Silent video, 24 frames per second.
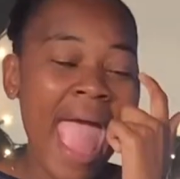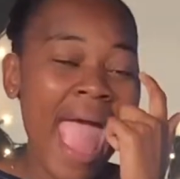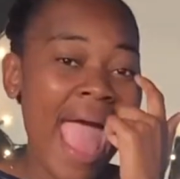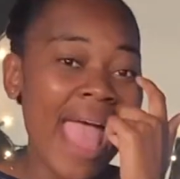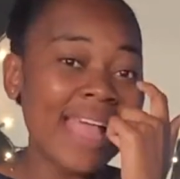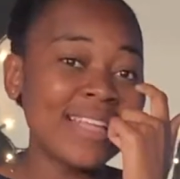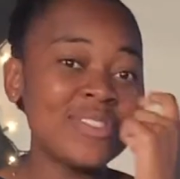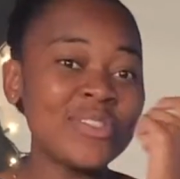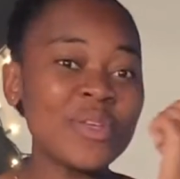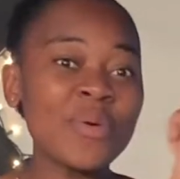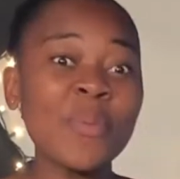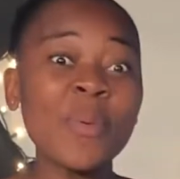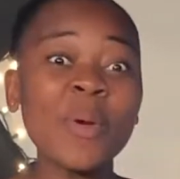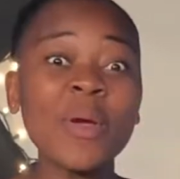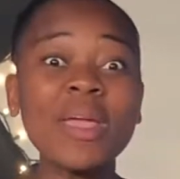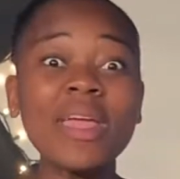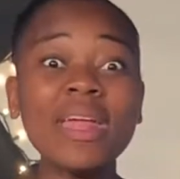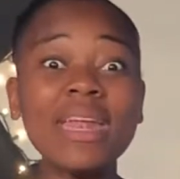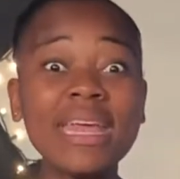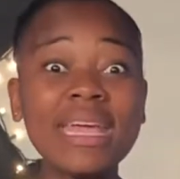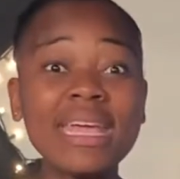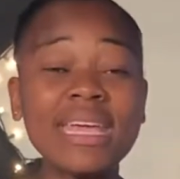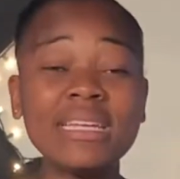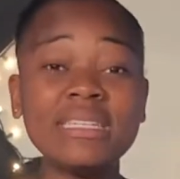And so we're
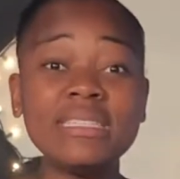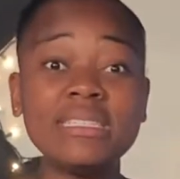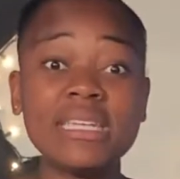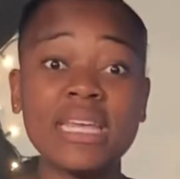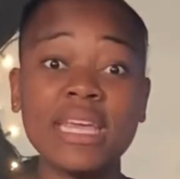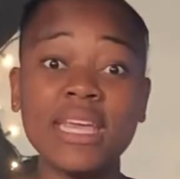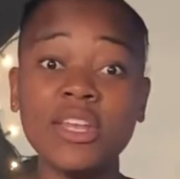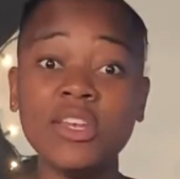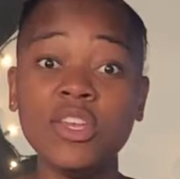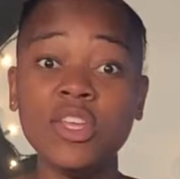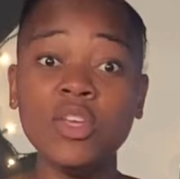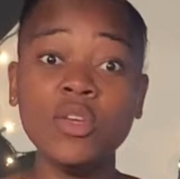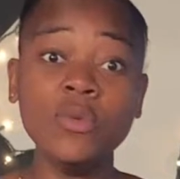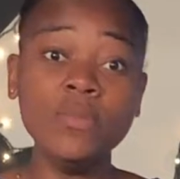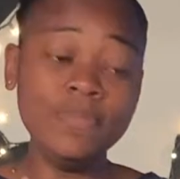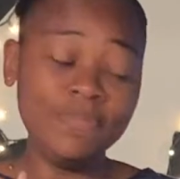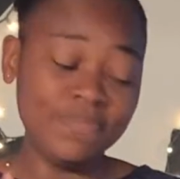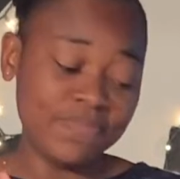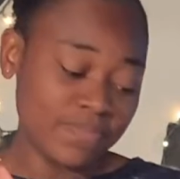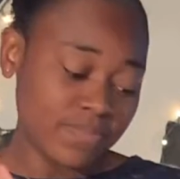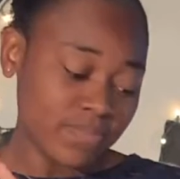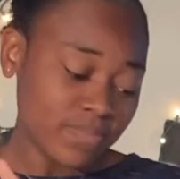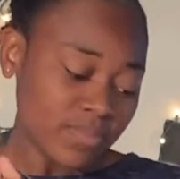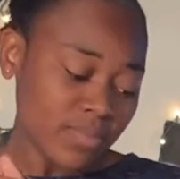going to continue
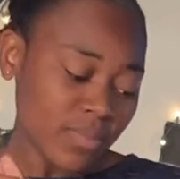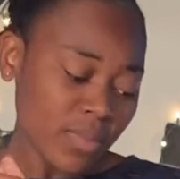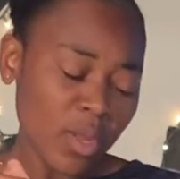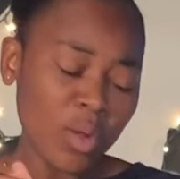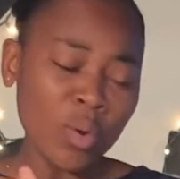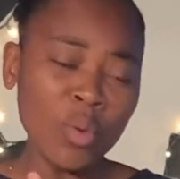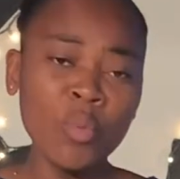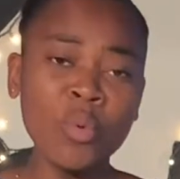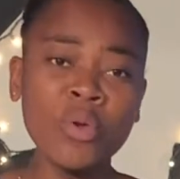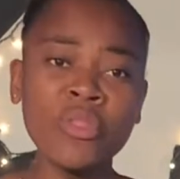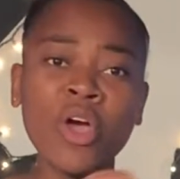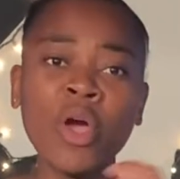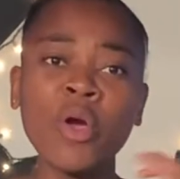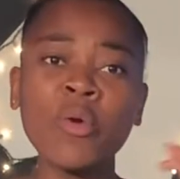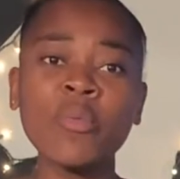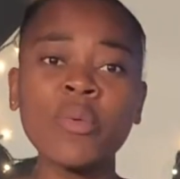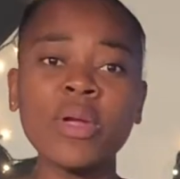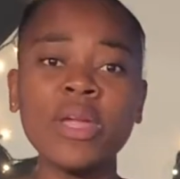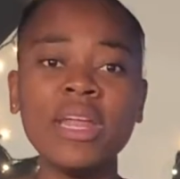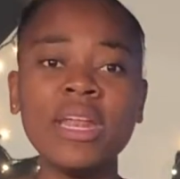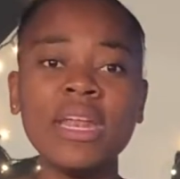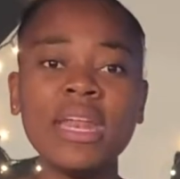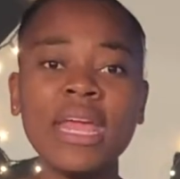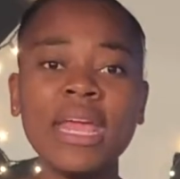with our
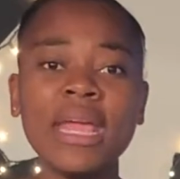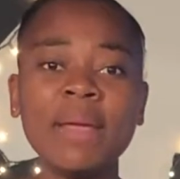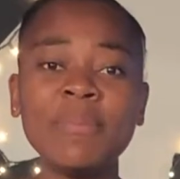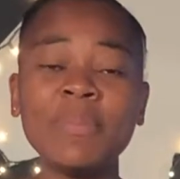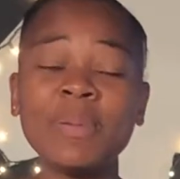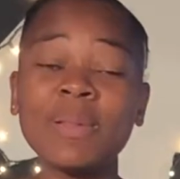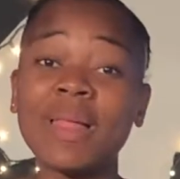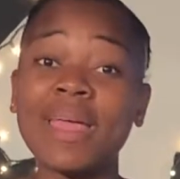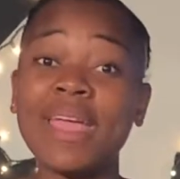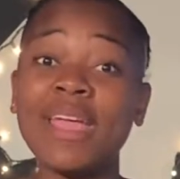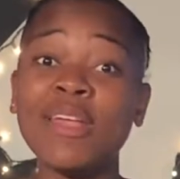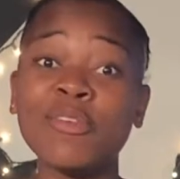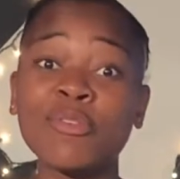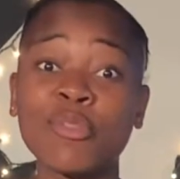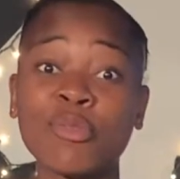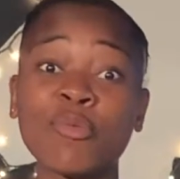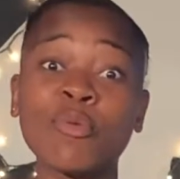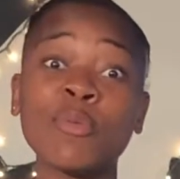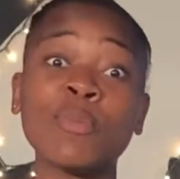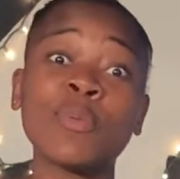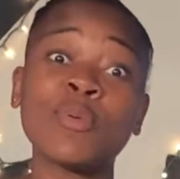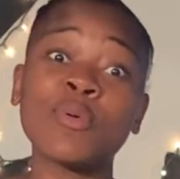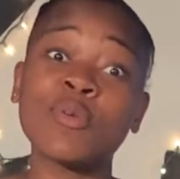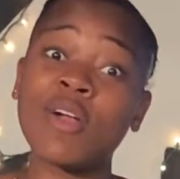reading plan
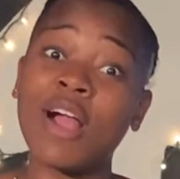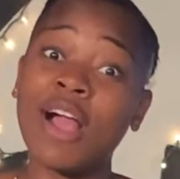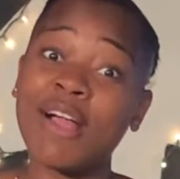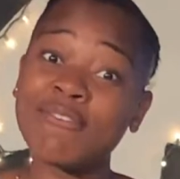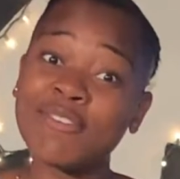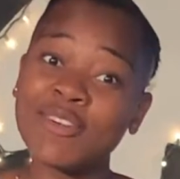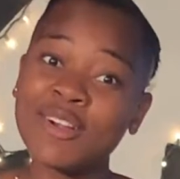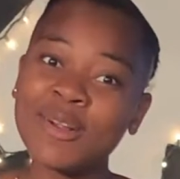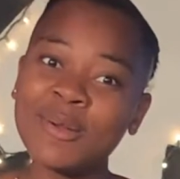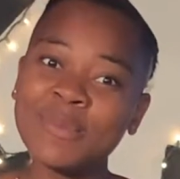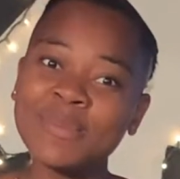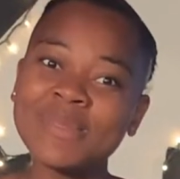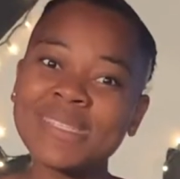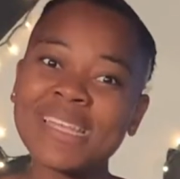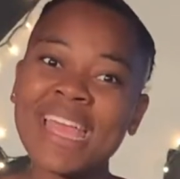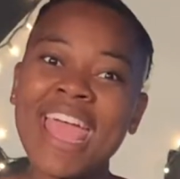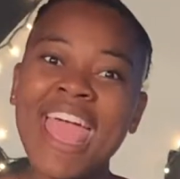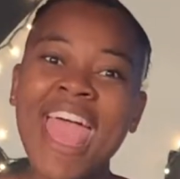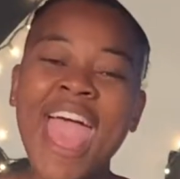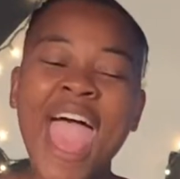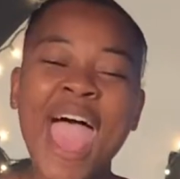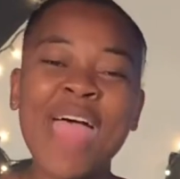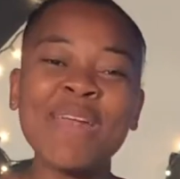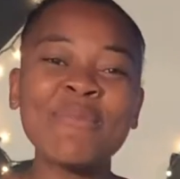through Proverbs,
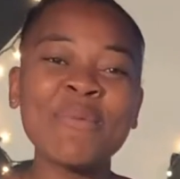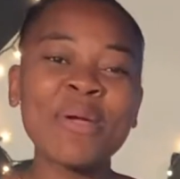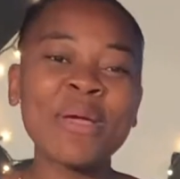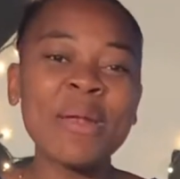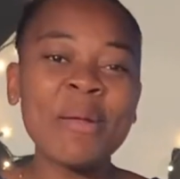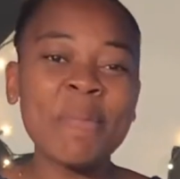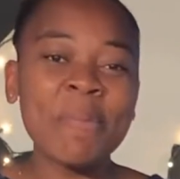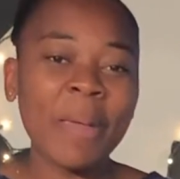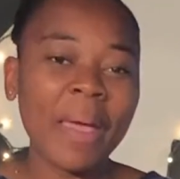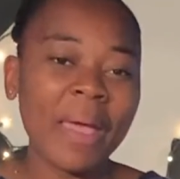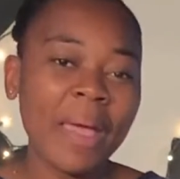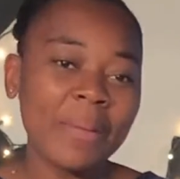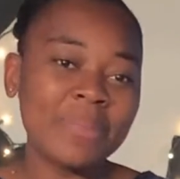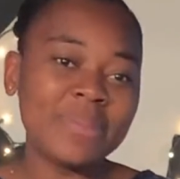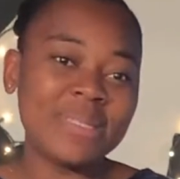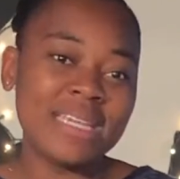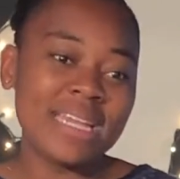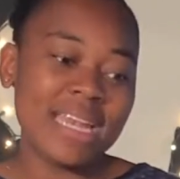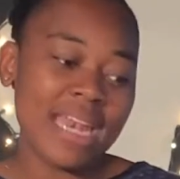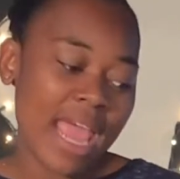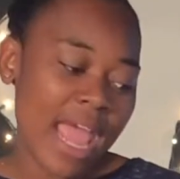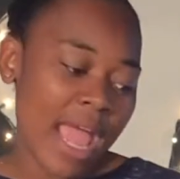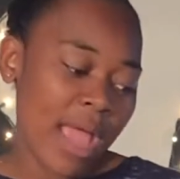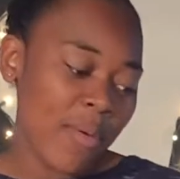and we're going to pick up
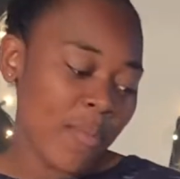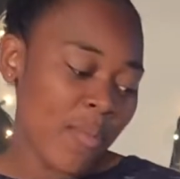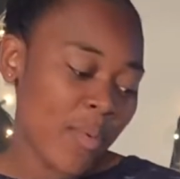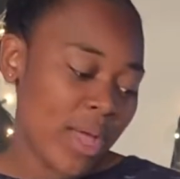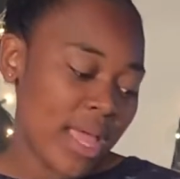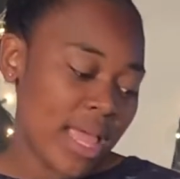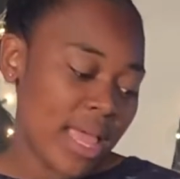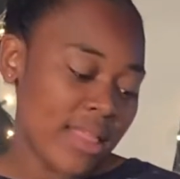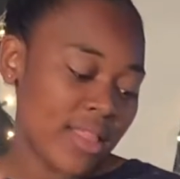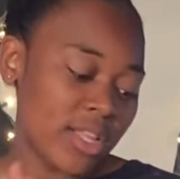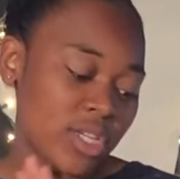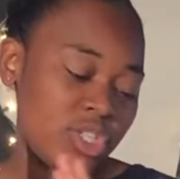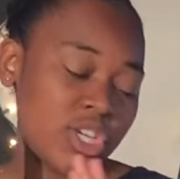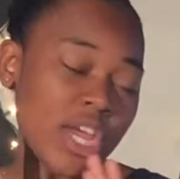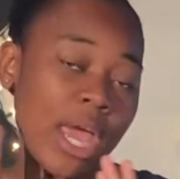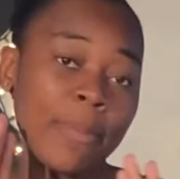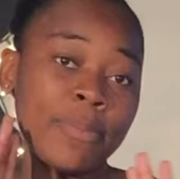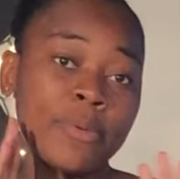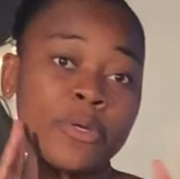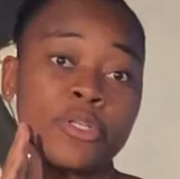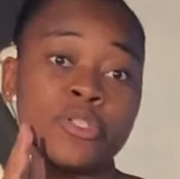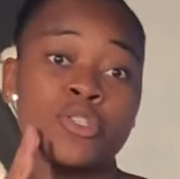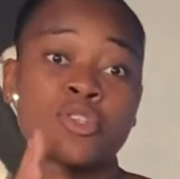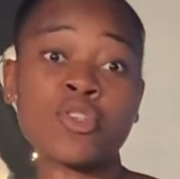today with
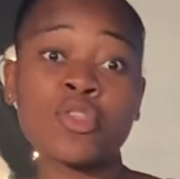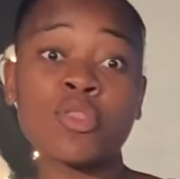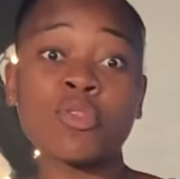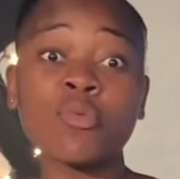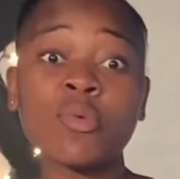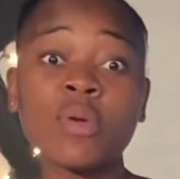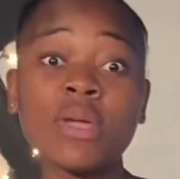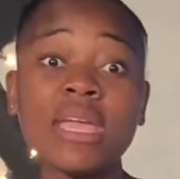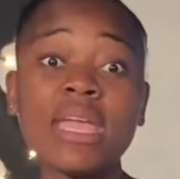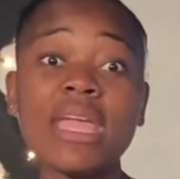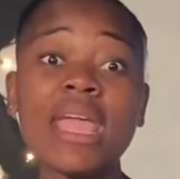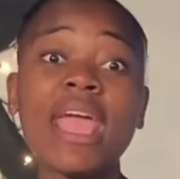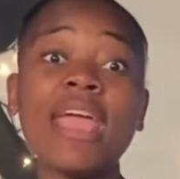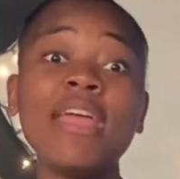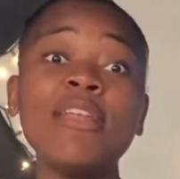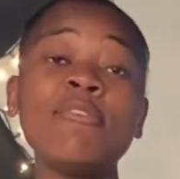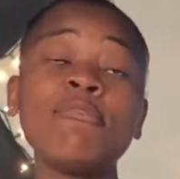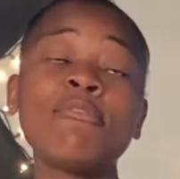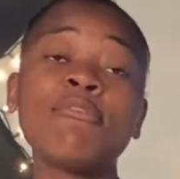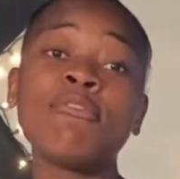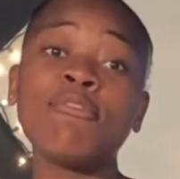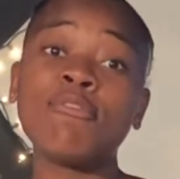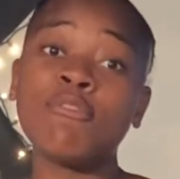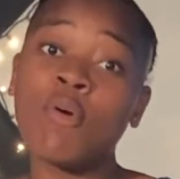chapters 3
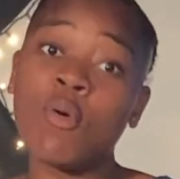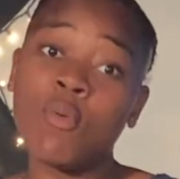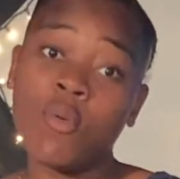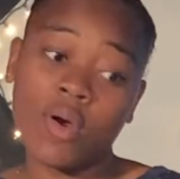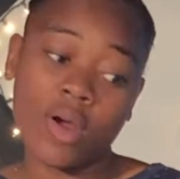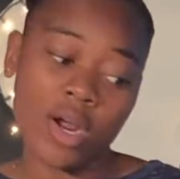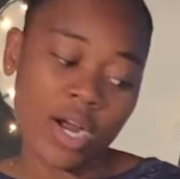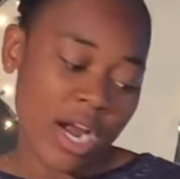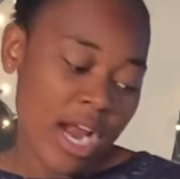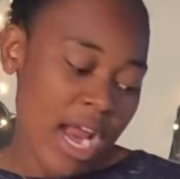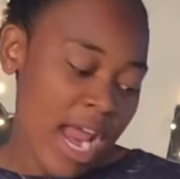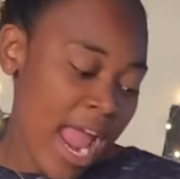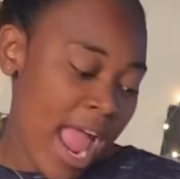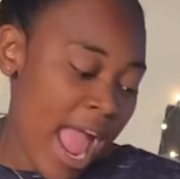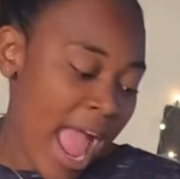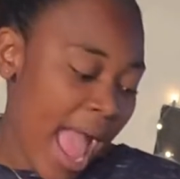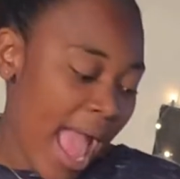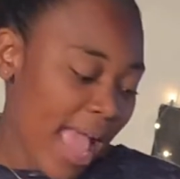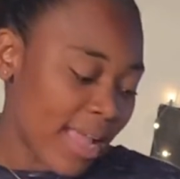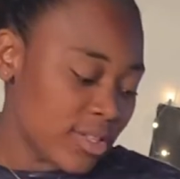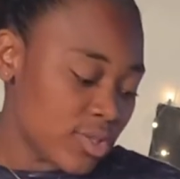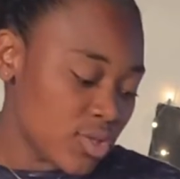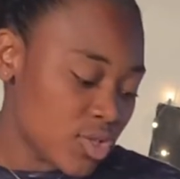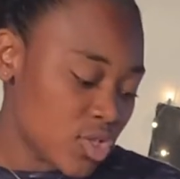and 4.
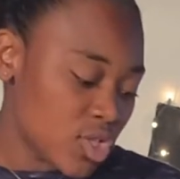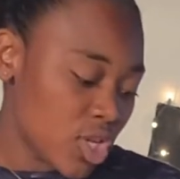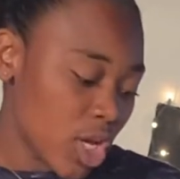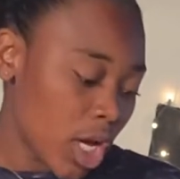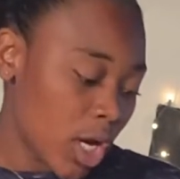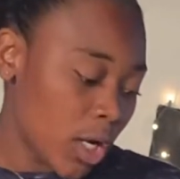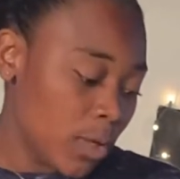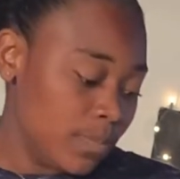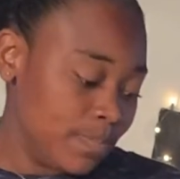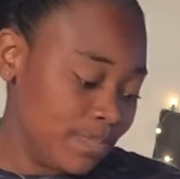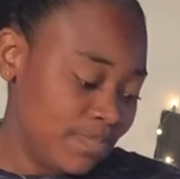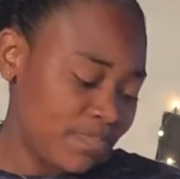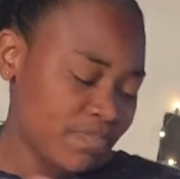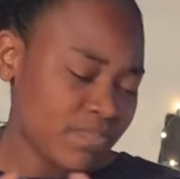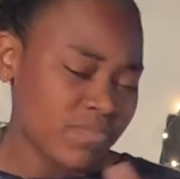And so